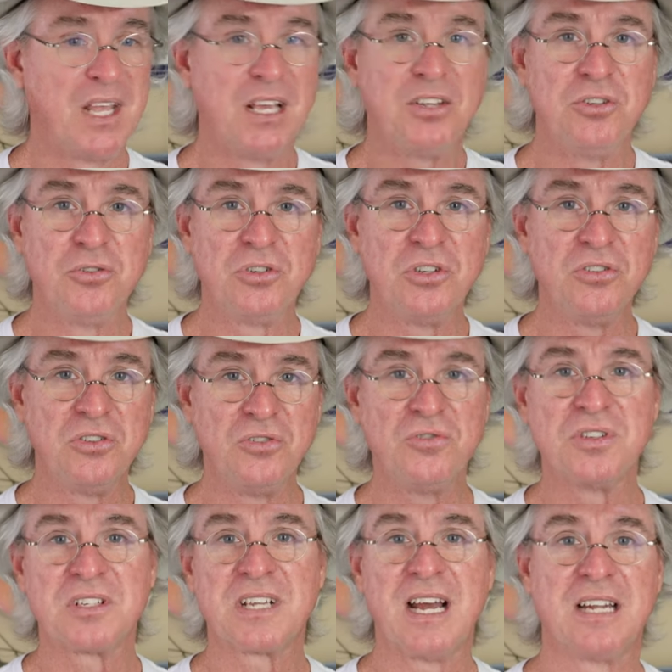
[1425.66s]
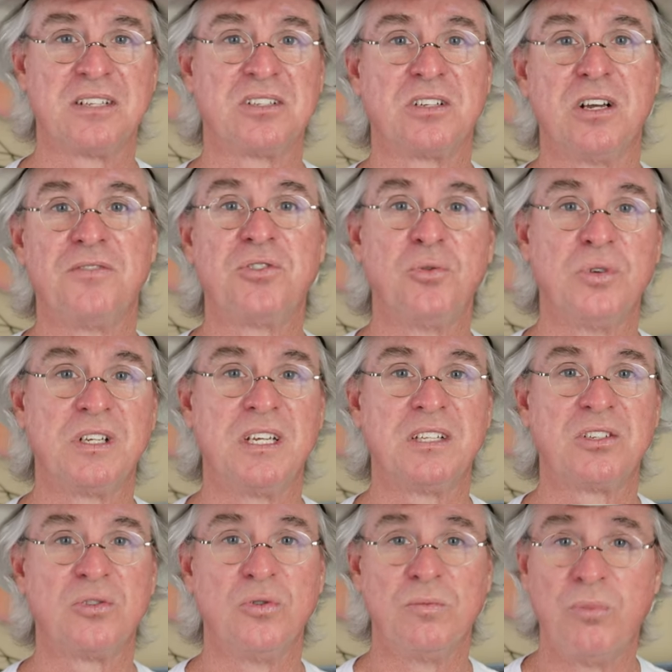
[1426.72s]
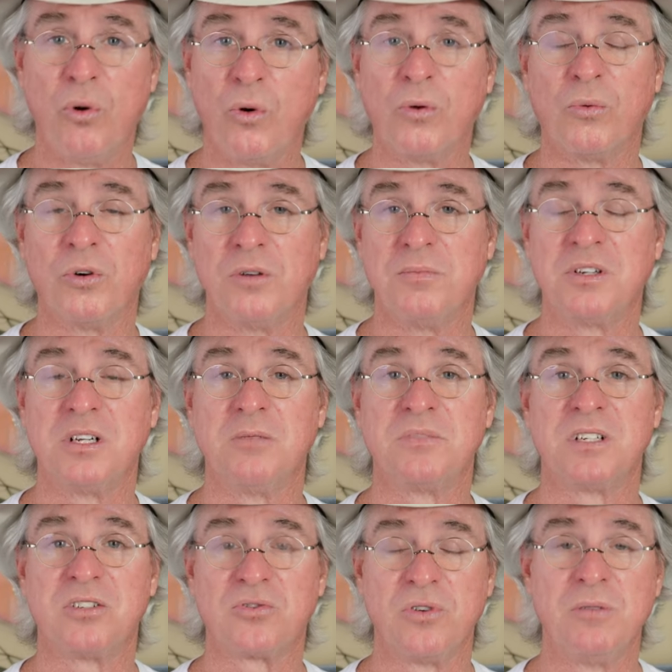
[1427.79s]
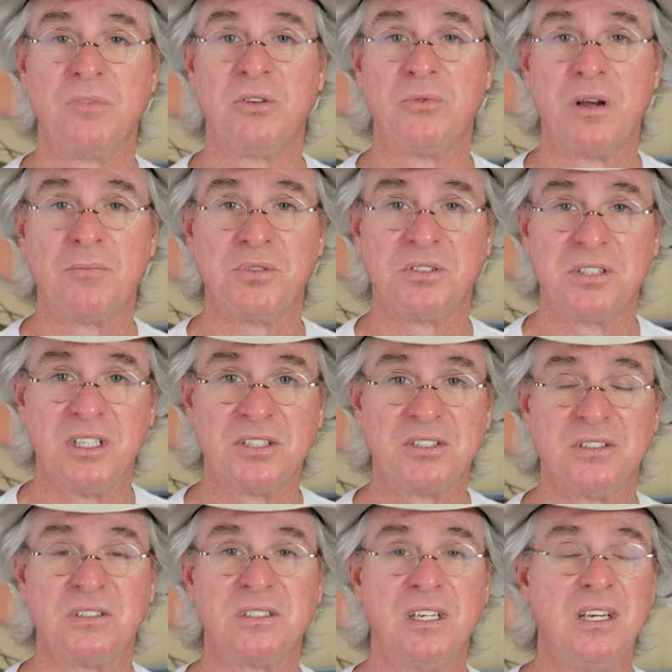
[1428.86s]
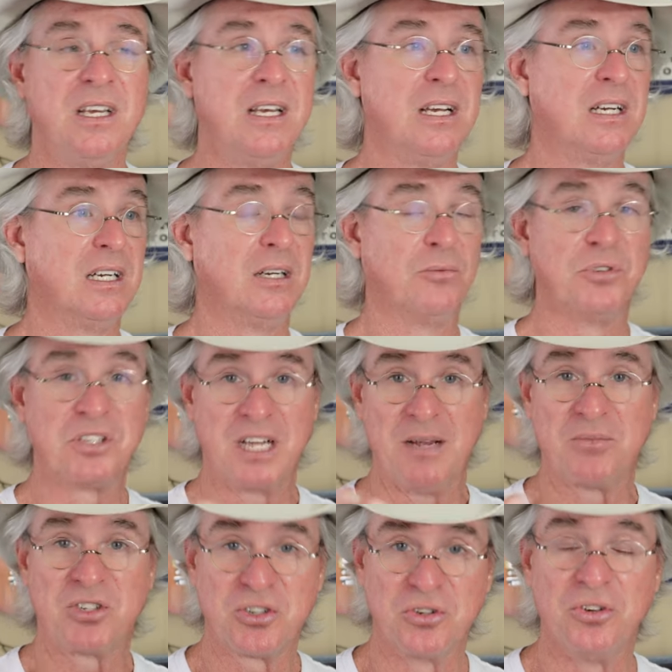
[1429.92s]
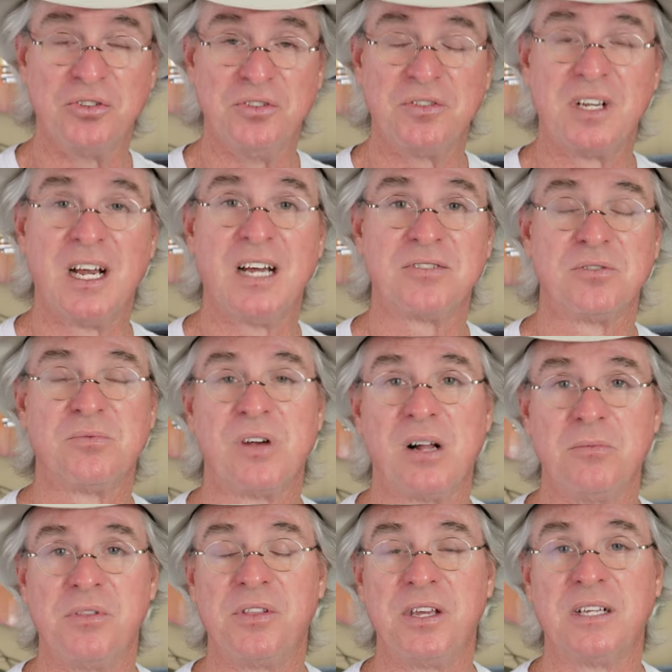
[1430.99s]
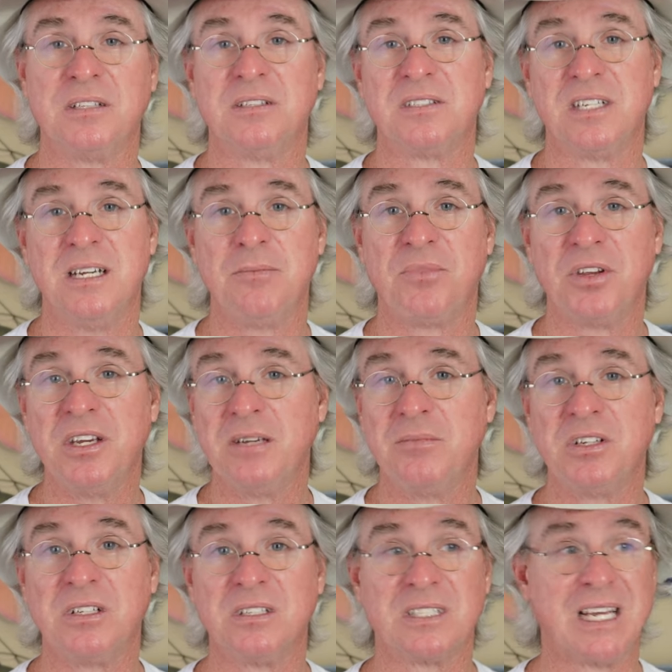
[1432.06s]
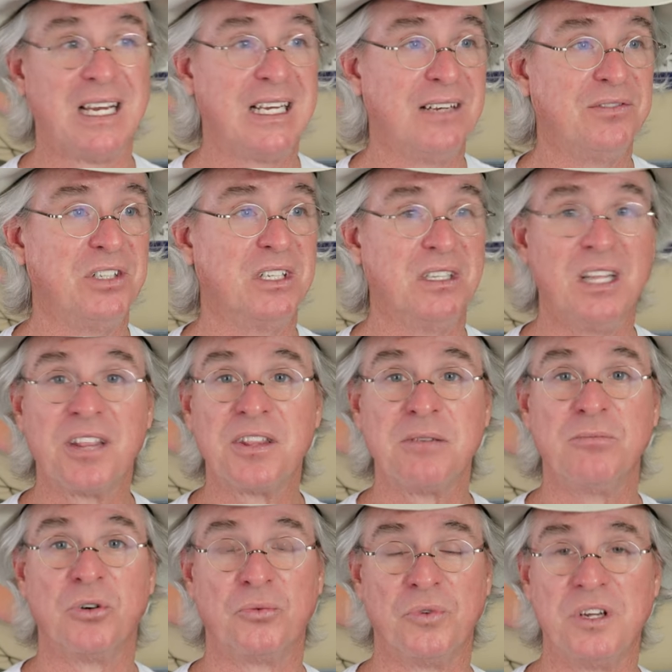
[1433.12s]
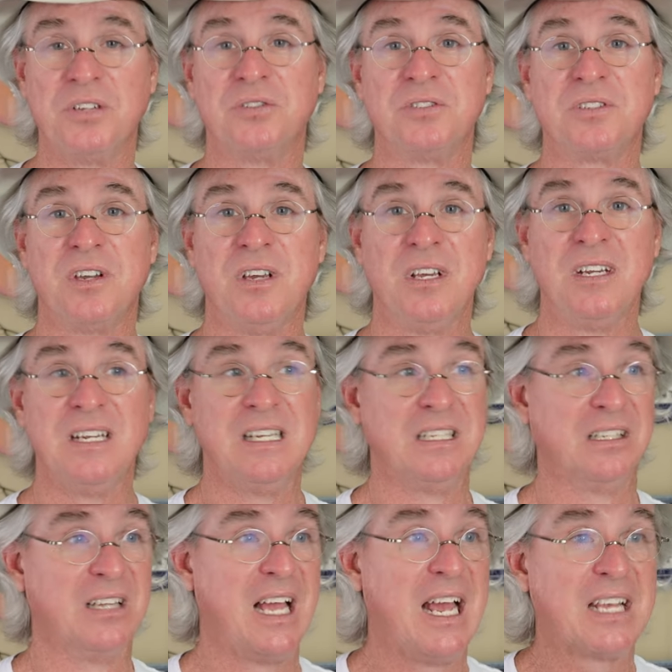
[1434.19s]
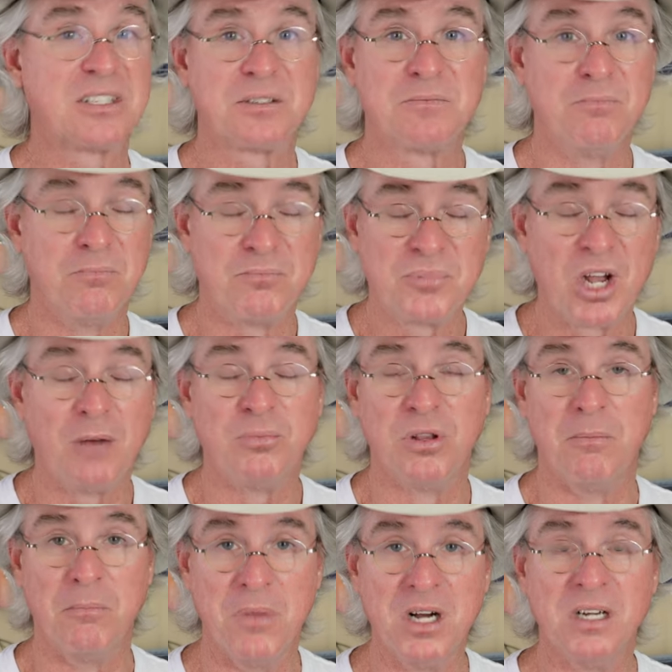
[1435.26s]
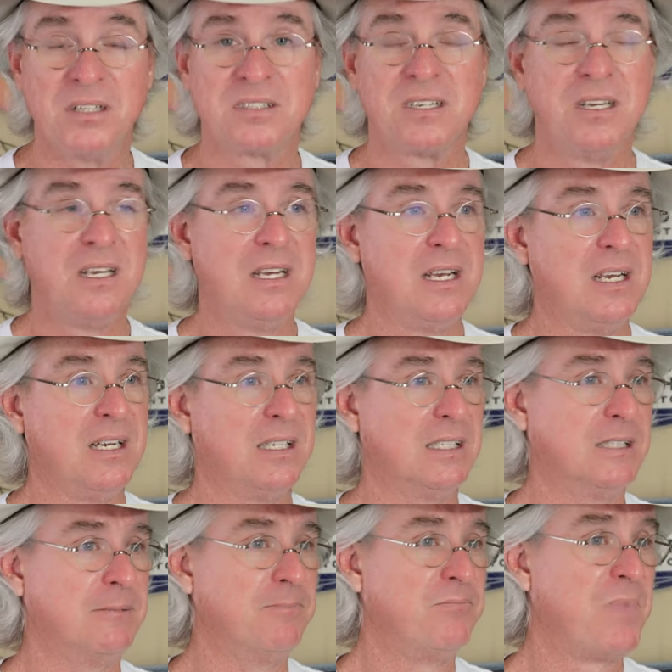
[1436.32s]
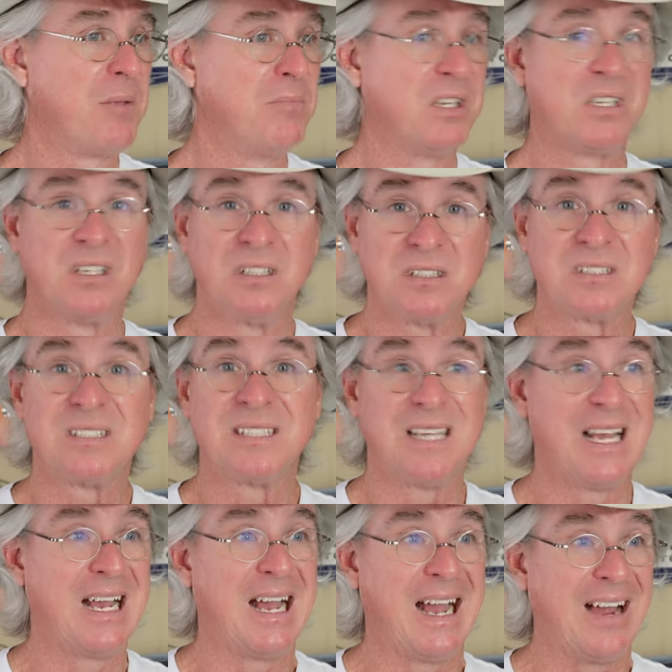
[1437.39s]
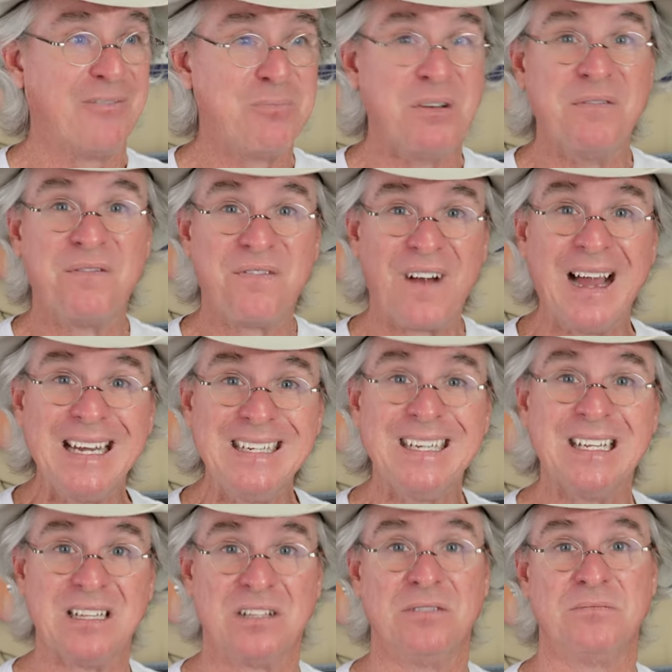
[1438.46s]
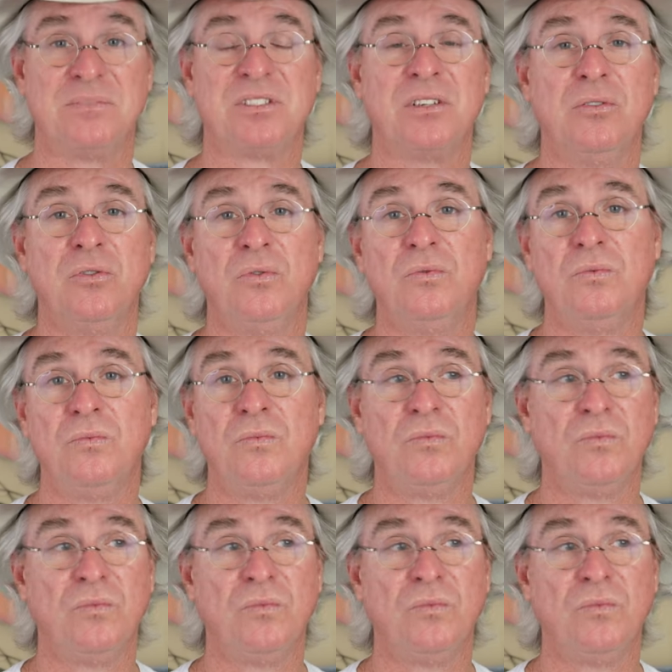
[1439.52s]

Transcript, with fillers: You can do this kind of stuff till it gets to a point where it becomes extremely repetitious, which I'm sure you guys are probably thinking the same thing, because I have done nothing but reels in the last couple of months because I've been finding them so